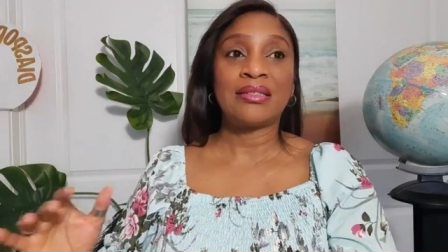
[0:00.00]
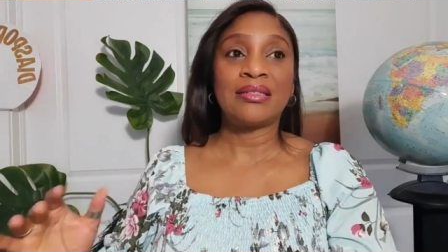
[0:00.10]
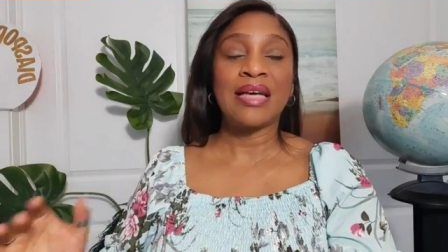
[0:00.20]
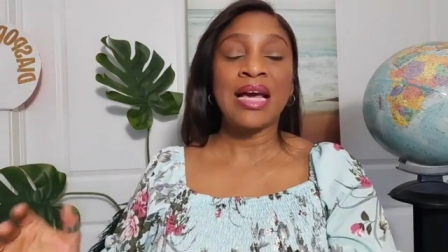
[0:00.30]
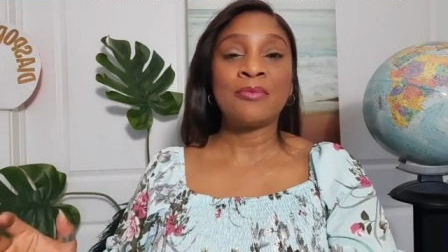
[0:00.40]

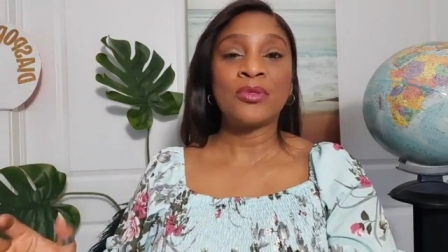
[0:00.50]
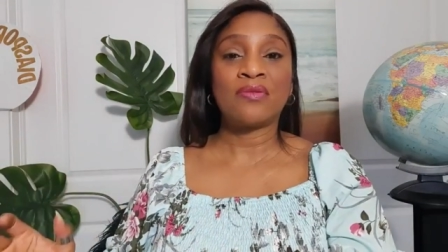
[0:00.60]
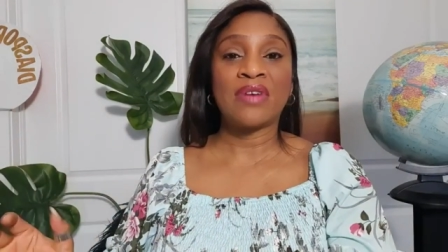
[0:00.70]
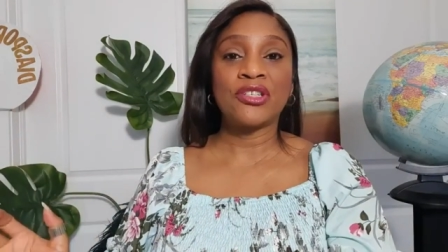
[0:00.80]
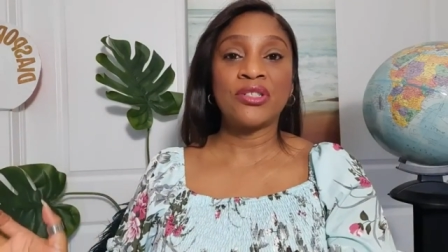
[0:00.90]
times of
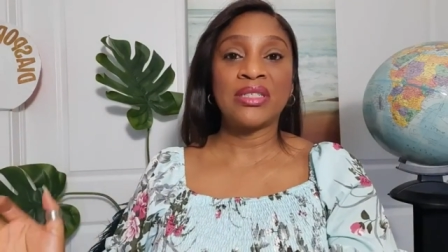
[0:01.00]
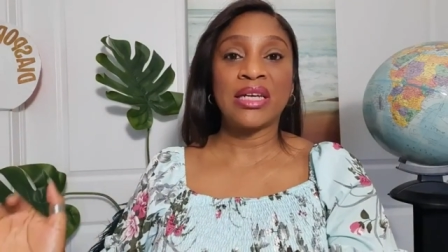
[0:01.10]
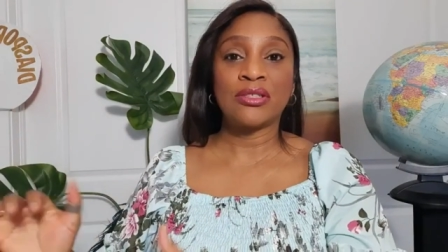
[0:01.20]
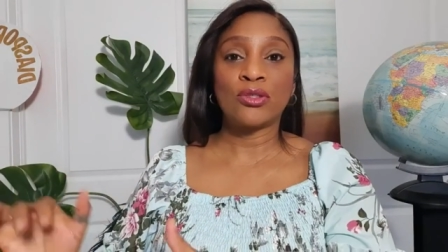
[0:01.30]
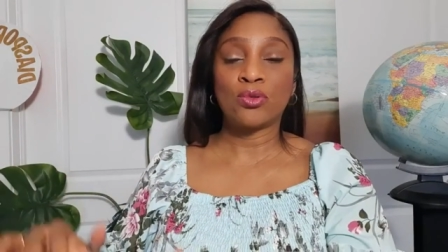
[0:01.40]
actually
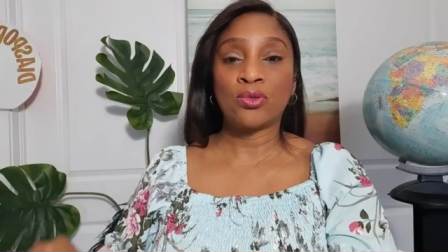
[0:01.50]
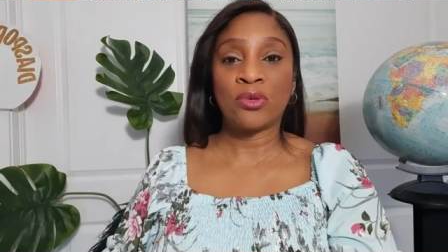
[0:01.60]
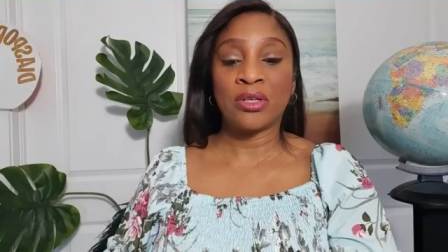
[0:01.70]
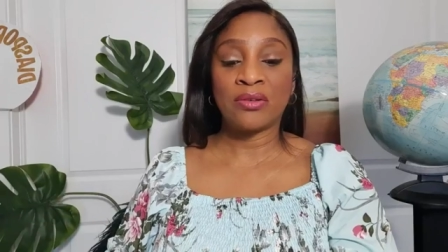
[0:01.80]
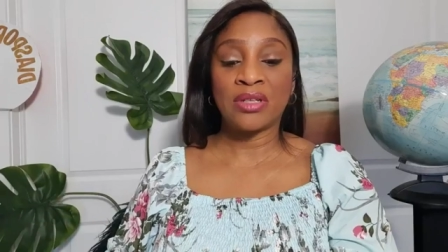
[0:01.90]
getting to know one
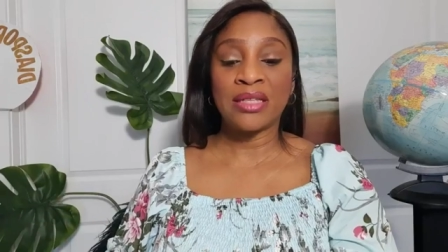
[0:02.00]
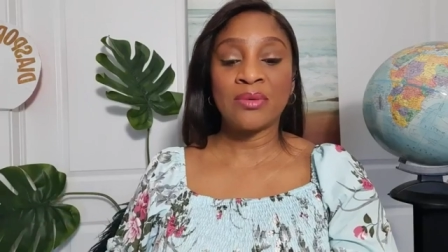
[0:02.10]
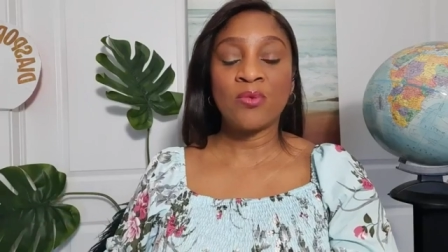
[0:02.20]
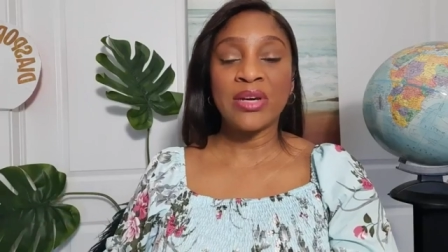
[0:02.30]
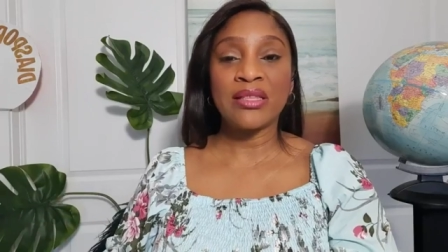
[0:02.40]
another, the
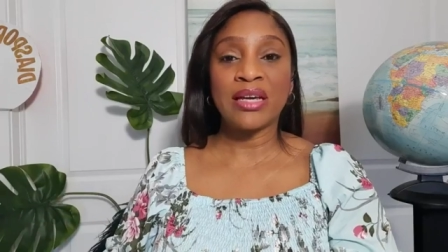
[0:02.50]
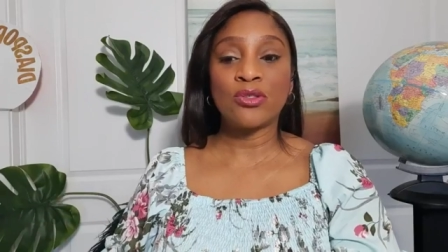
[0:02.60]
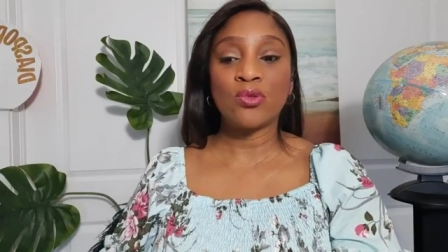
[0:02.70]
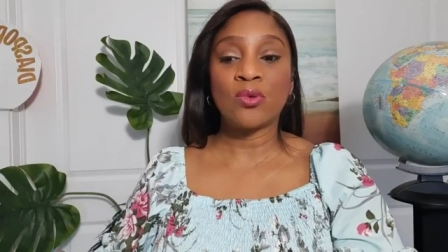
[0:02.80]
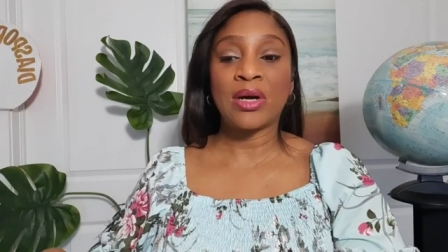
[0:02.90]
way
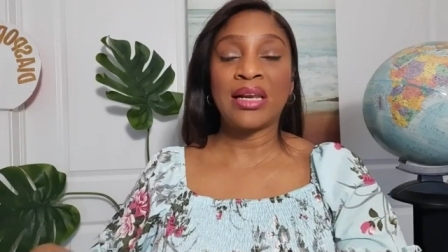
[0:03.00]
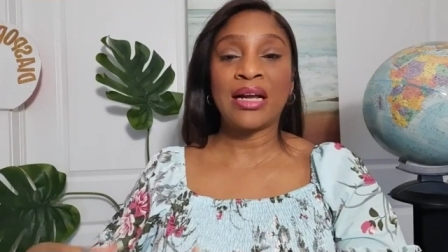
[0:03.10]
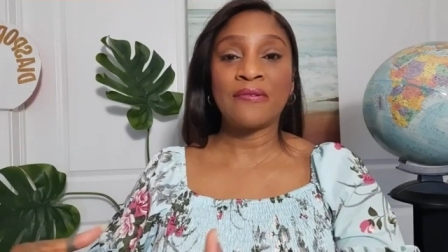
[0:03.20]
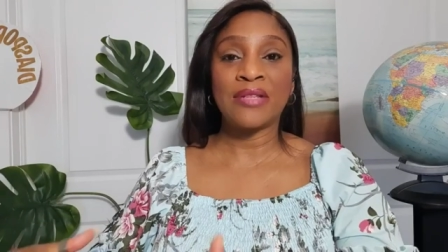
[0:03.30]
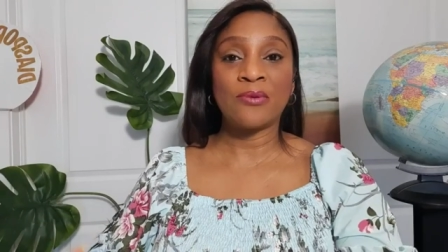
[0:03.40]
that you
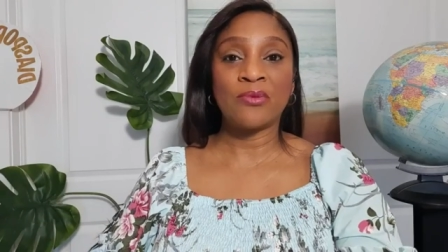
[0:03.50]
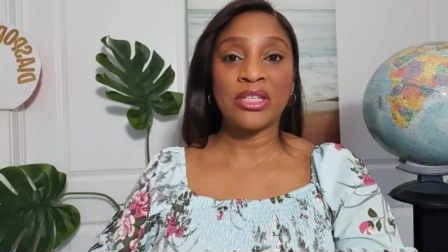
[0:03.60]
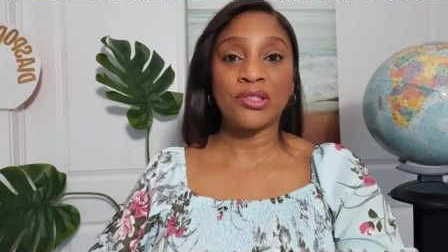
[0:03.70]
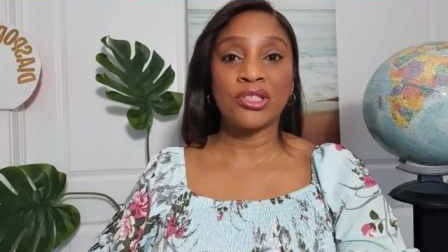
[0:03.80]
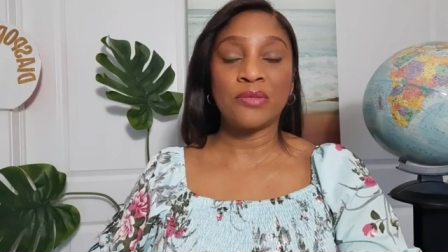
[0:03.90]
allow that
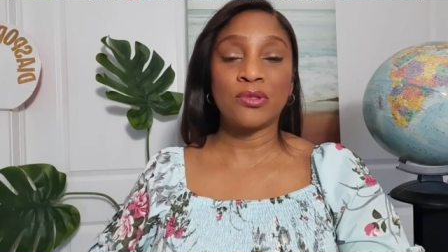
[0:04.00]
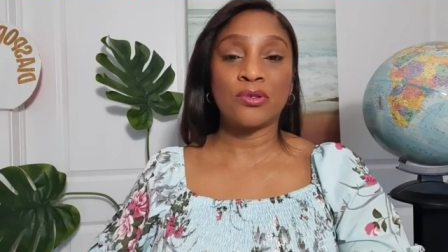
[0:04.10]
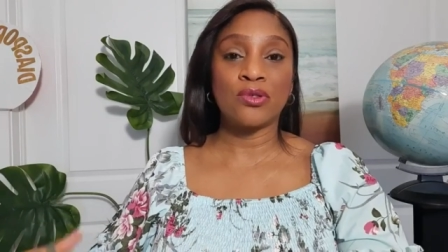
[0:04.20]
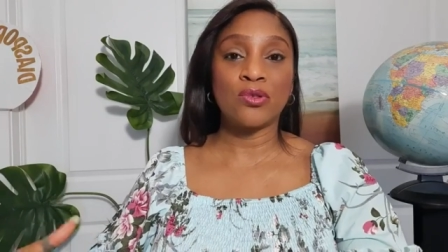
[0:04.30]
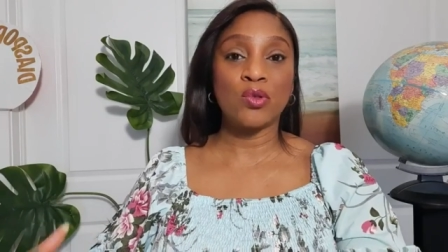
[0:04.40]
relationship to
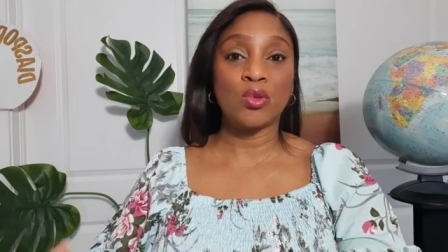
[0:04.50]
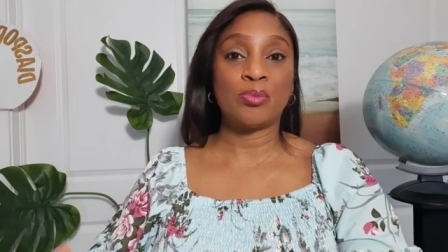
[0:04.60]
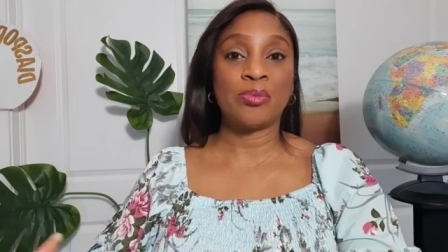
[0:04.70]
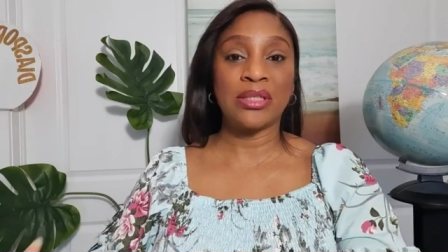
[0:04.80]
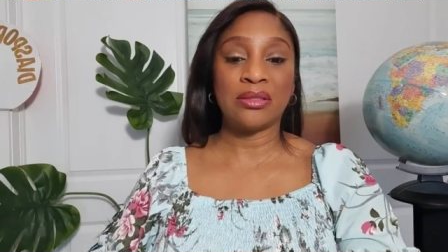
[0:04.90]
continue to
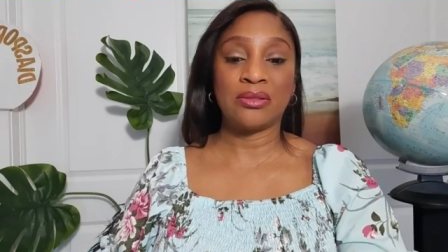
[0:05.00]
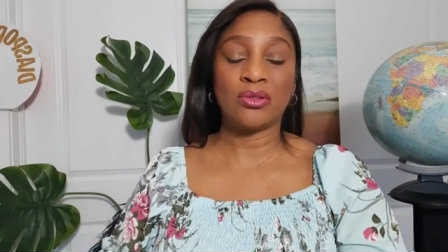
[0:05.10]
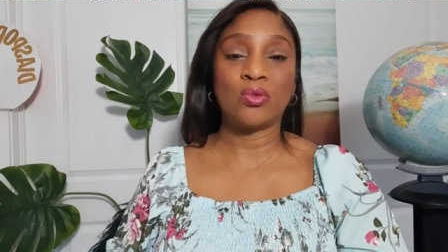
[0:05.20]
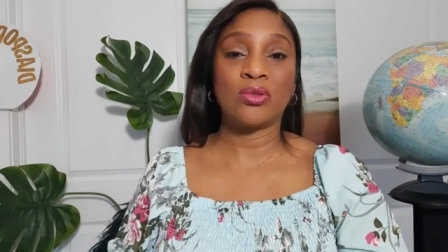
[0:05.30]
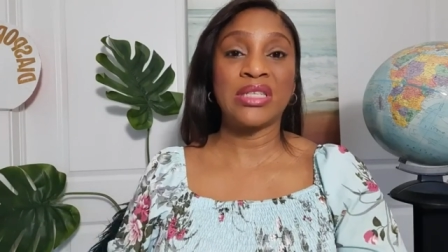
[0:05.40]
build,
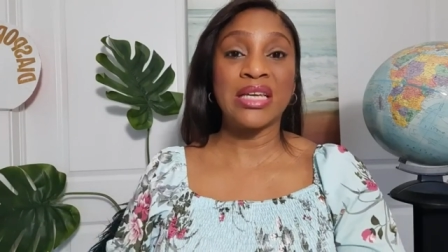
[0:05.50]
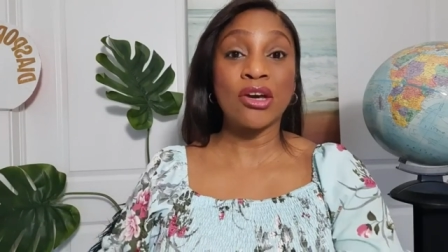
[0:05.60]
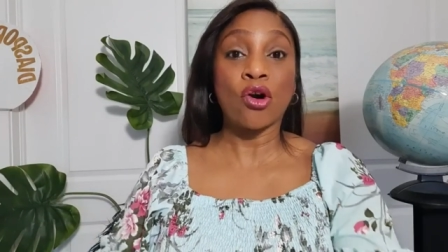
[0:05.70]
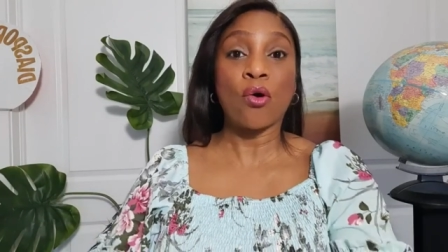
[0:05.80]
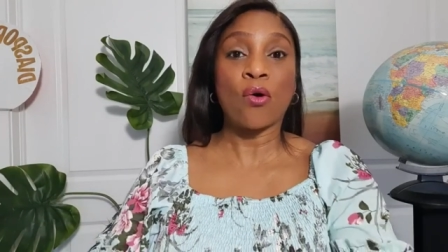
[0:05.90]
to take
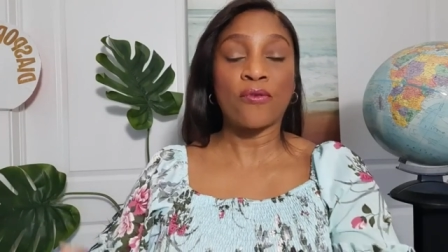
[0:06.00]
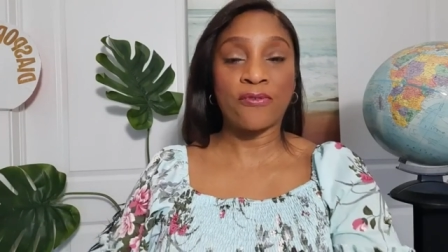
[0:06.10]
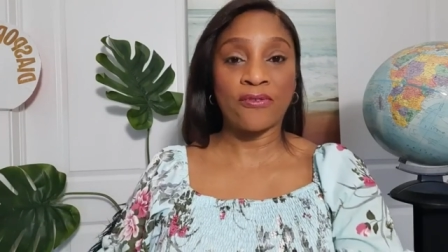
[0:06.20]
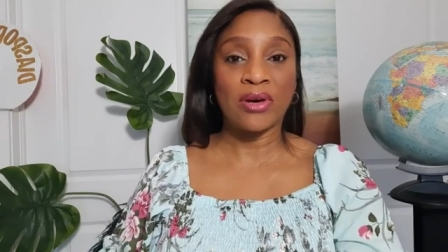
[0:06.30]
off,